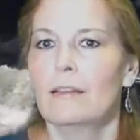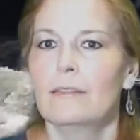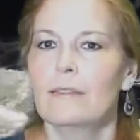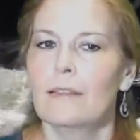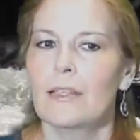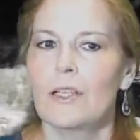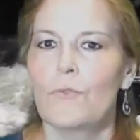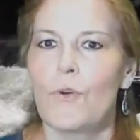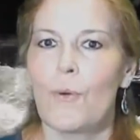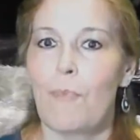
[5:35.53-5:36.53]
the little
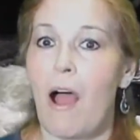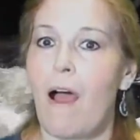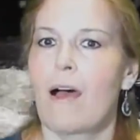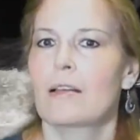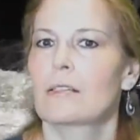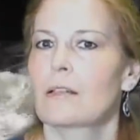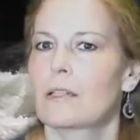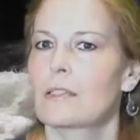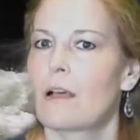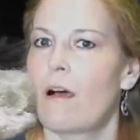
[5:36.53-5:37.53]
faux pas,
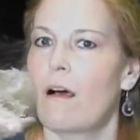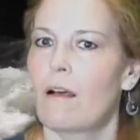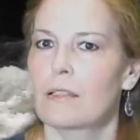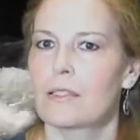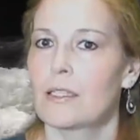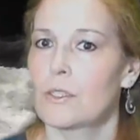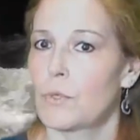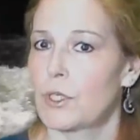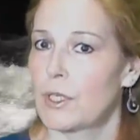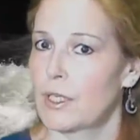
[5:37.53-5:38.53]
let's call, since
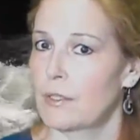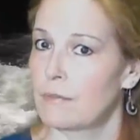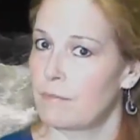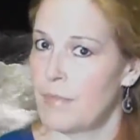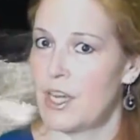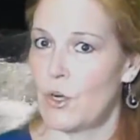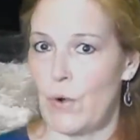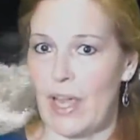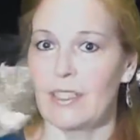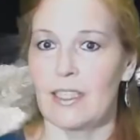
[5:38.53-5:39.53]
we're going to be
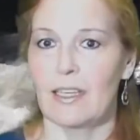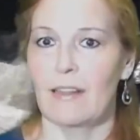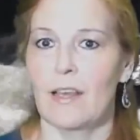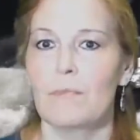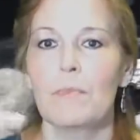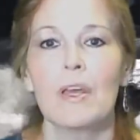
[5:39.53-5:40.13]
correcting them,